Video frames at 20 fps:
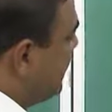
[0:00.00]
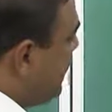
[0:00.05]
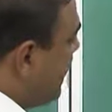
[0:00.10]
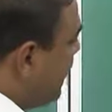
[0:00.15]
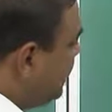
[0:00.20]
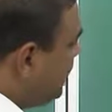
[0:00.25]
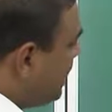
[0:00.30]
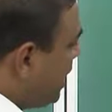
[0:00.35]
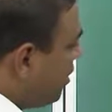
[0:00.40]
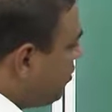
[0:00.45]

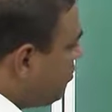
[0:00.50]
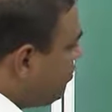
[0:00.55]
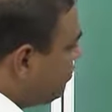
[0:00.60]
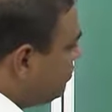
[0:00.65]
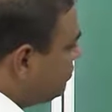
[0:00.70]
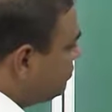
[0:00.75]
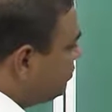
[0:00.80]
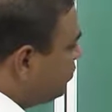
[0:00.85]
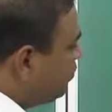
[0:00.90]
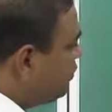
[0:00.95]
And now
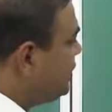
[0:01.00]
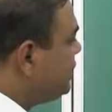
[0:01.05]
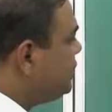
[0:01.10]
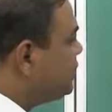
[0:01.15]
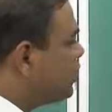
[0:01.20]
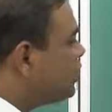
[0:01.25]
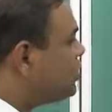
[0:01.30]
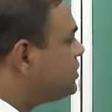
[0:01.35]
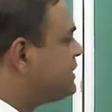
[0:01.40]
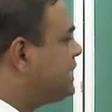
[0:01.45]
we
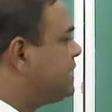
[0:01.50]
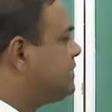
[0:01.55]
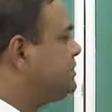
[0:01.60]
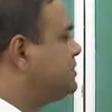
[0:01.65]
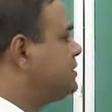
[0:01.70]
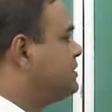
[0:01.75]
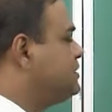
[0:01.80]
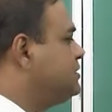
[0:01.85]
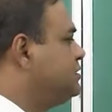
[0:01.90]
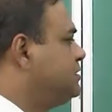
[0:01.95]
know that
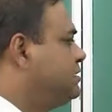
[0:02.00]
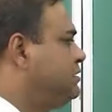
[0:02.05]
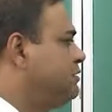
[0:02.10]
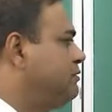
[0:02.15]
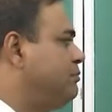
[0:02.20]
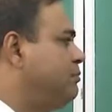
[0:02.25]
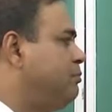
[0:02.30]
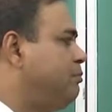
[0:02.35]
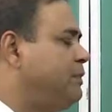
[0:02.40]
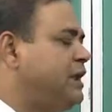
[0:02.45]
the
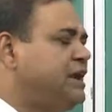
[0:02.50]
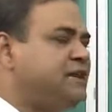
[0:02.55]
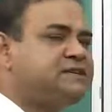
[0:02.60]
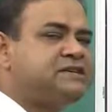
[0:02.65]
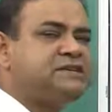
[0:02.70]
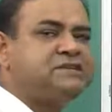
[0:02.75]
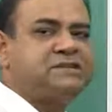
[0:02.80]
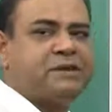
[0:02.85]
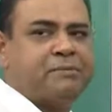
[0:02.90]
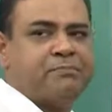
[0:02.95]

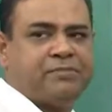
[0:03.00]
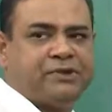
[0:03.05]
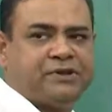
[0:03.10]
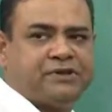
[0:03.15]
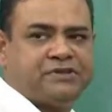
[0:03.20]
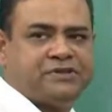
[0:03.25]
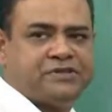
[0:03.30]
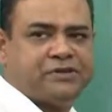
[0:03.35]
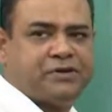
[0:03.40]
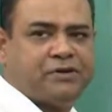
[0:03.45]
melting
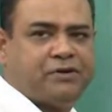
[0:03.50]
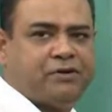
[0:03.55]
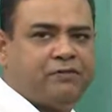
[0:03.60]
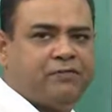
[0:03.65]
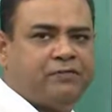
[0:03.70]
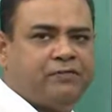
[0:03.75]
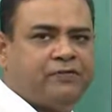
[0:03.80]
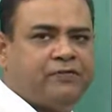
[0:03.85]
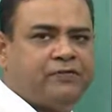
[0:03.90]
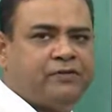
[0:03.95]
temperature
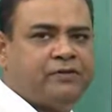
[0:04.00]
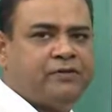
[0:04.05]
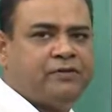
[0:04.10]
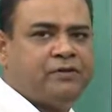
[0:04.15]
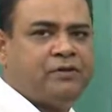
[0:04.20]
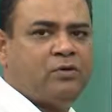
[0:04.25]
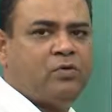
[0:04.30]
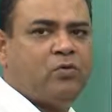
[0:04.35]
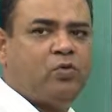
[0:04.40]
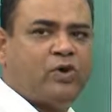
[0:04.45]
of
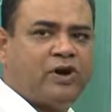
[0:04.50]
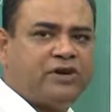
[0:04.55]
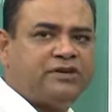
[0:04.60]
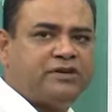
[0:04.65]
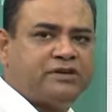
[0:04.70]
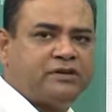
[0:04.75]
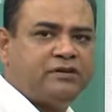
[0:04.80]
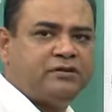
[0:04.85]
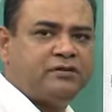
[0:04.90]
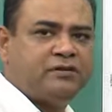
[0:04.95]

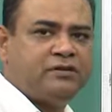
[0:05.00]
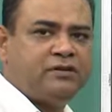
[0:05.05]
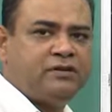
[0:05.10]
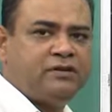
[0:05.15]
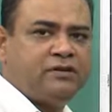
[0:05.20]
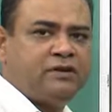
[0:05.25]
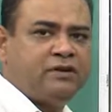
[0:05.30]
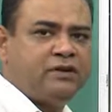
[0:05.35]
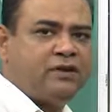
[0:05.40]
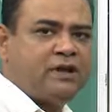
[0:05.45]
water
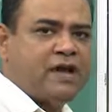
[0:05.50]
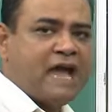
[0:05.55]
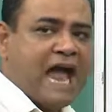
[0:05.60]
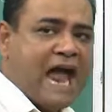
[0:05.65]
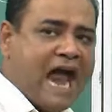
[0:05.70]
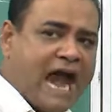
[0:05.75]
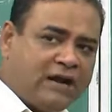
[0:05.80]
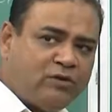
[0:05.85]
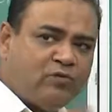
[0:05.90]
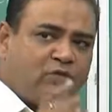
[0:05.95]

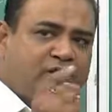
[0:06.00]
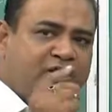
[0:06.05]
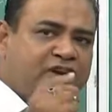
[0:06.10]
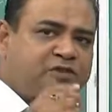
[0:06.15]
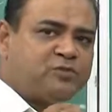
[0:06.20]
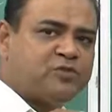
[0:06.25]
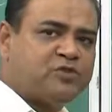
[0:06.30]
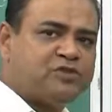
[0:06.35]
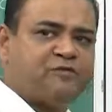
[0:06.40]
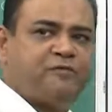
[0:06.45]
at 1
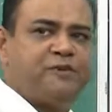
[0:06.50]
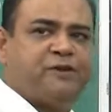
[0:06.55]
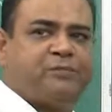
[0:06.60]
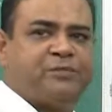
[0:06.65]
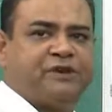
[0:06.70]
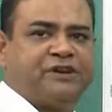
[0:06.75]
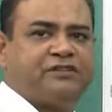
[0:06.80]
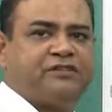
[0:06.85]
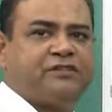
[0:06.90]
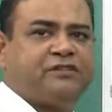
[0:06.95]
atmosphere
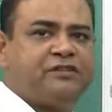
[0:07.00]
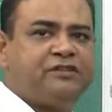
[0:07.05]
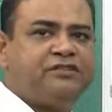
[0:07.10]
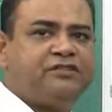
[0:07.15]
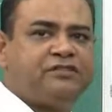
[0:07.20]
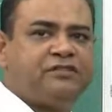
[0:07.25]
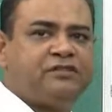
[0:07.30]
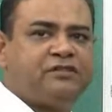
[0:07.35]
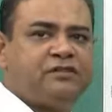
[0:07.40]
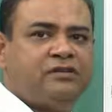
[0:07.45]
pressure
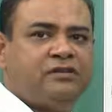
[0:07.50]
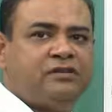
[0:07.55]
is